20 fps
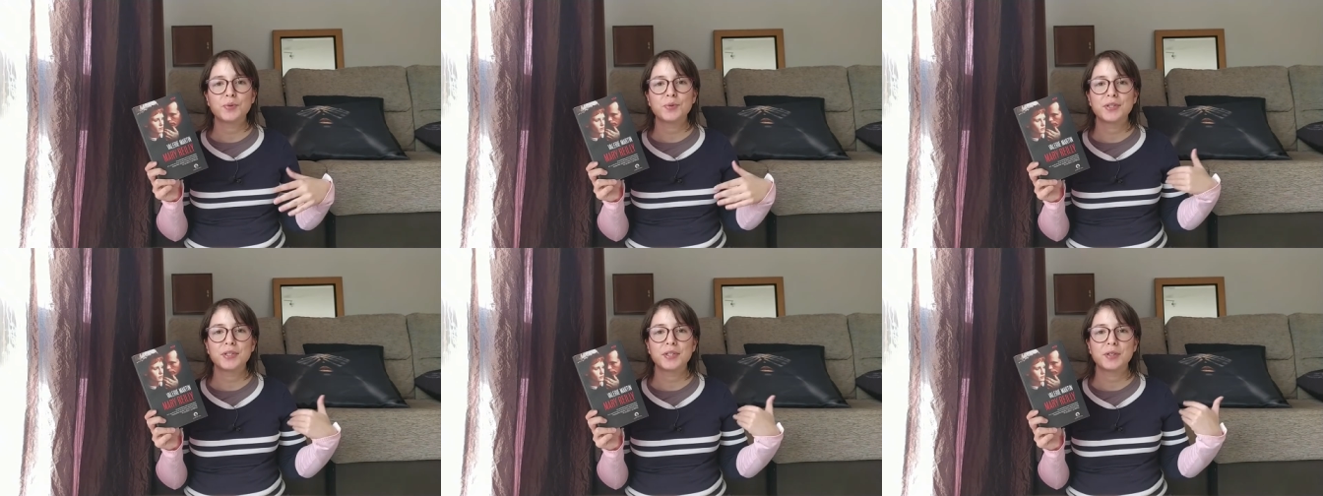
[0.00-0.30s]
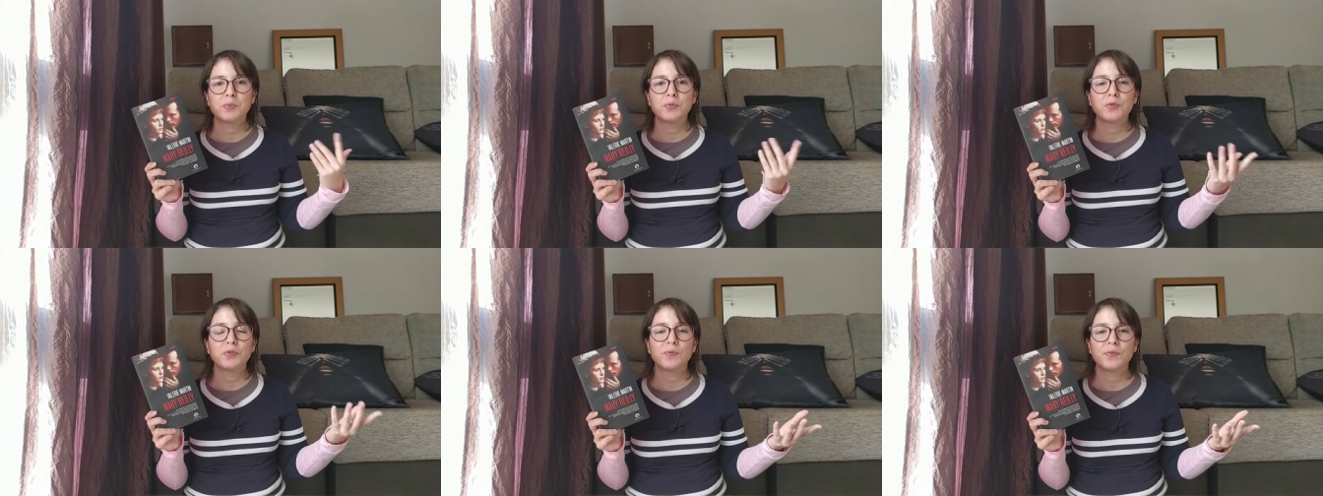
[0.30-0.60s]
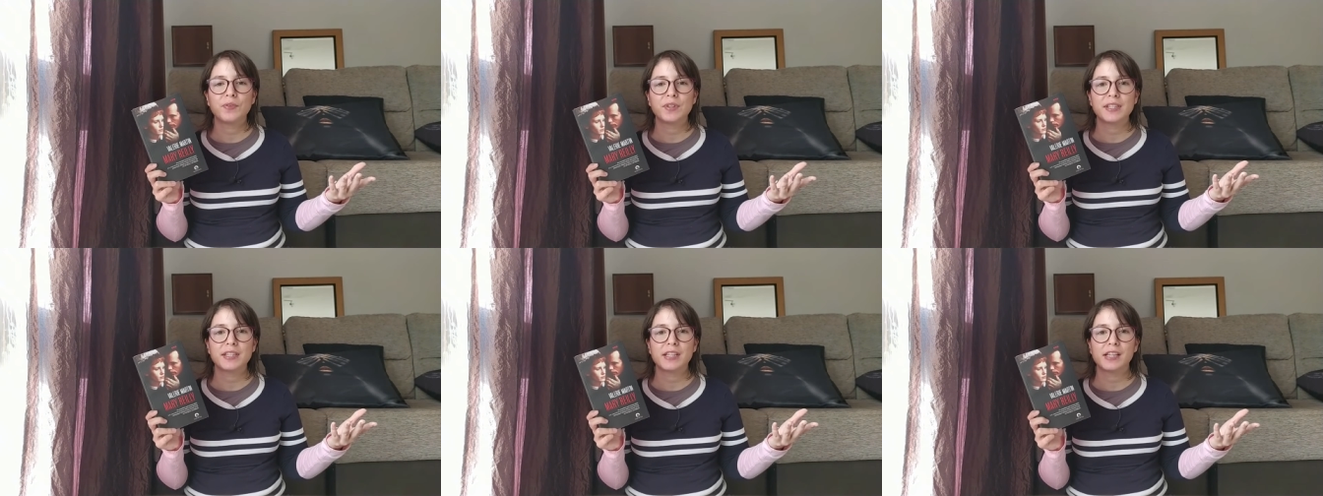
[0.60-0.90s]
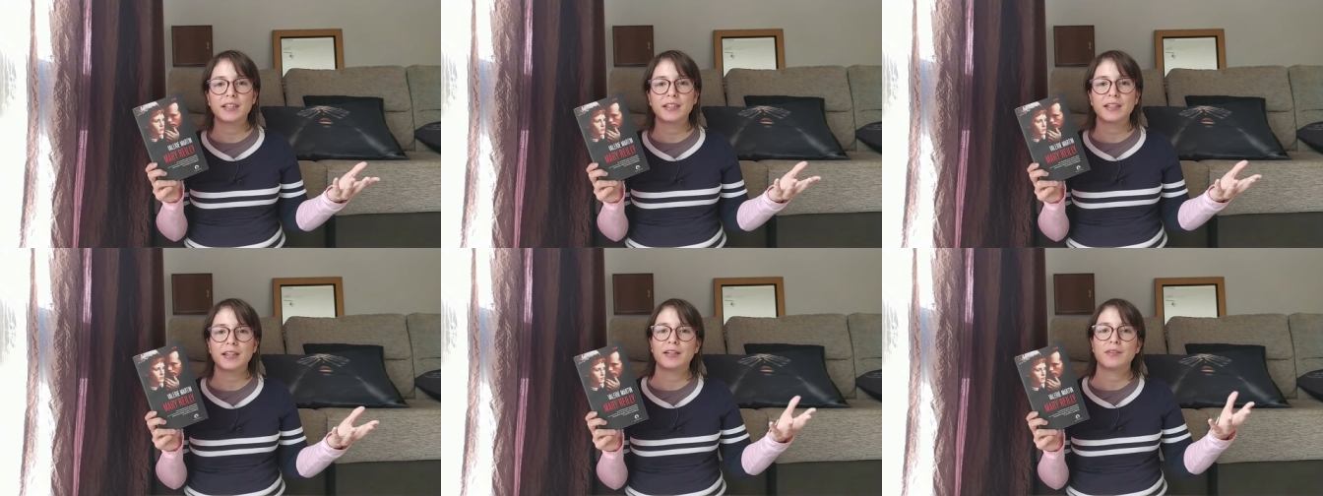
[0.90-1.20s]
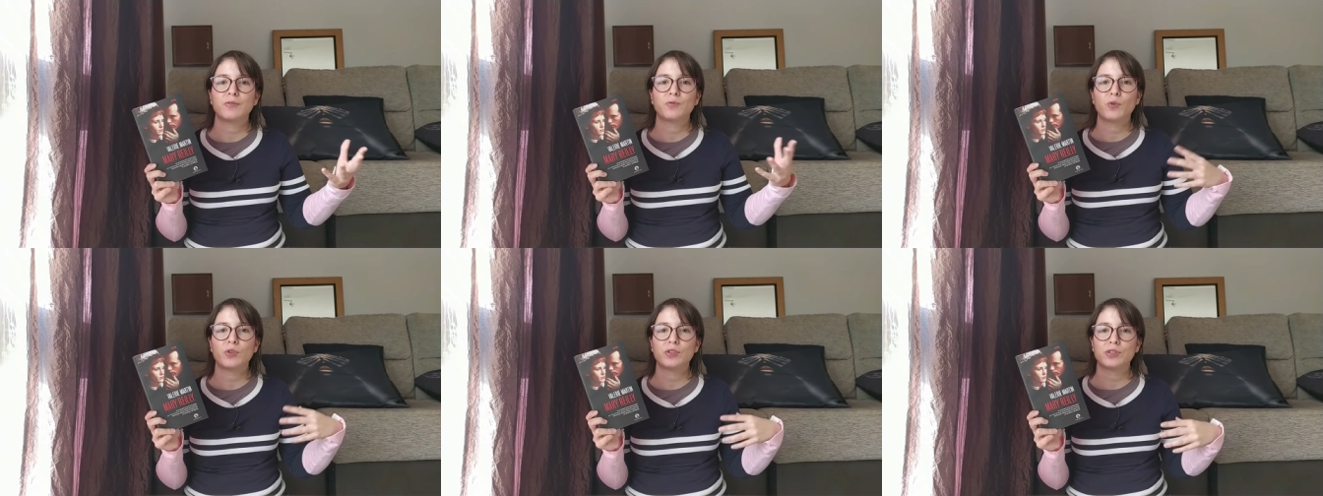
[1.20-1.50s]
see movies and
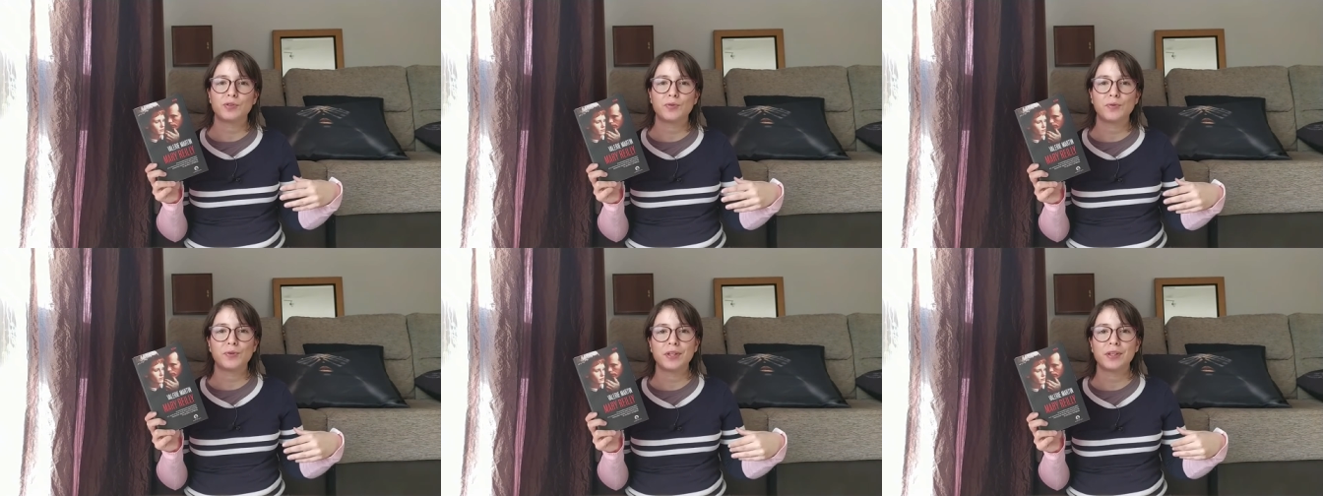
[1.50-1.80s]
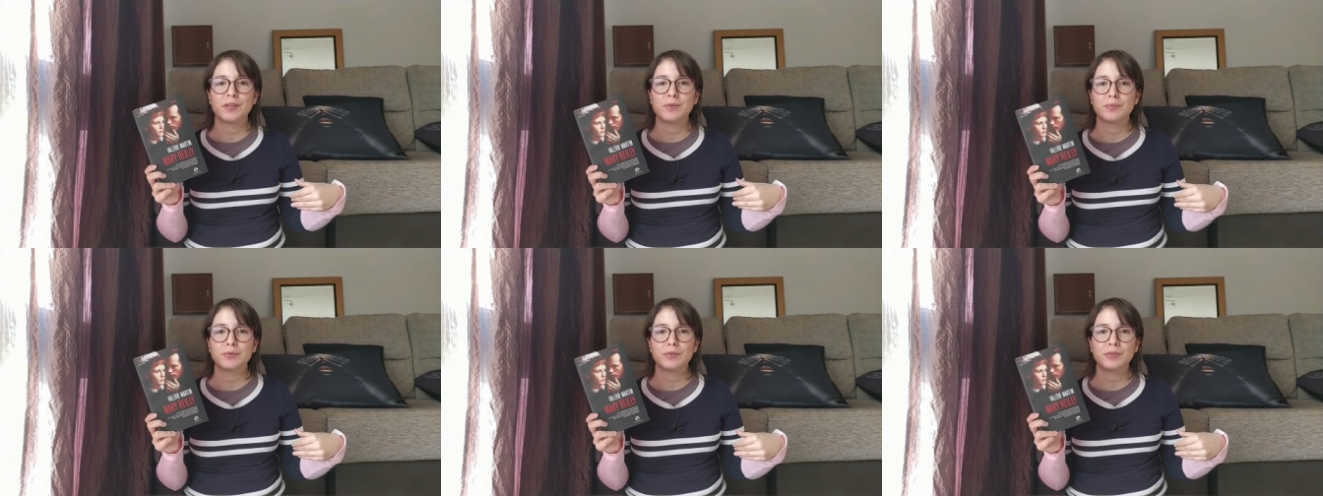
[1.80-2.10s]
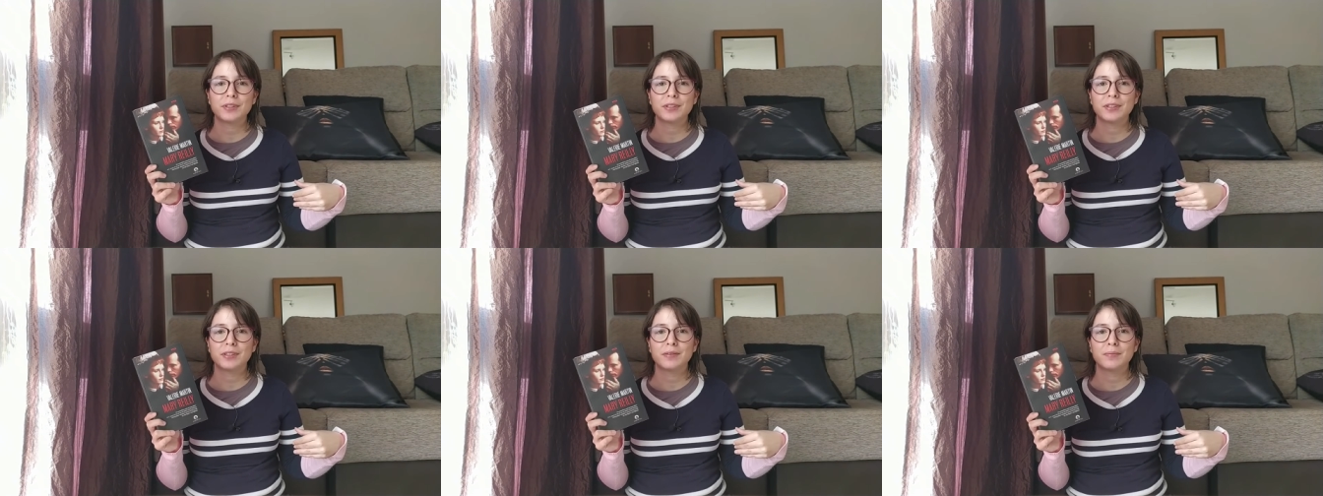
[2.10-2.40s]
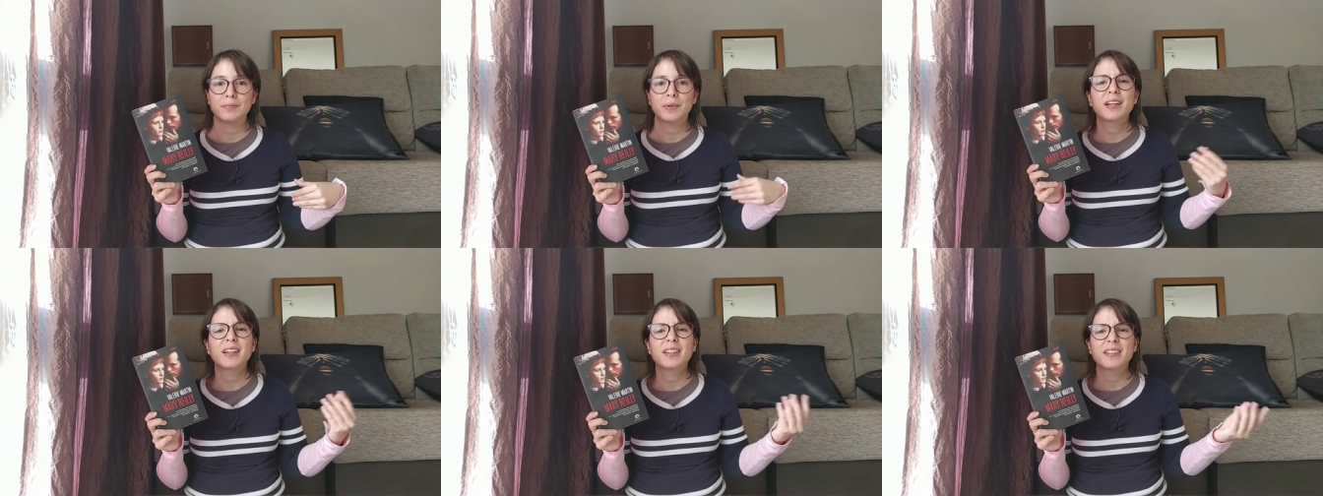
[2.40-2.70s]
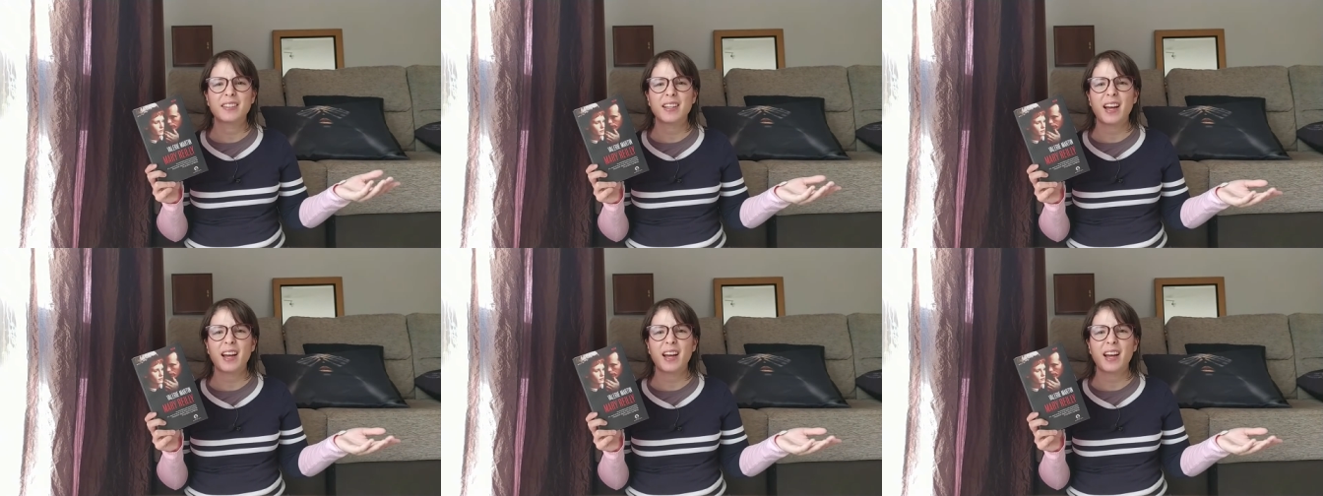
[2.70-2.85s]
then want to read the book? Because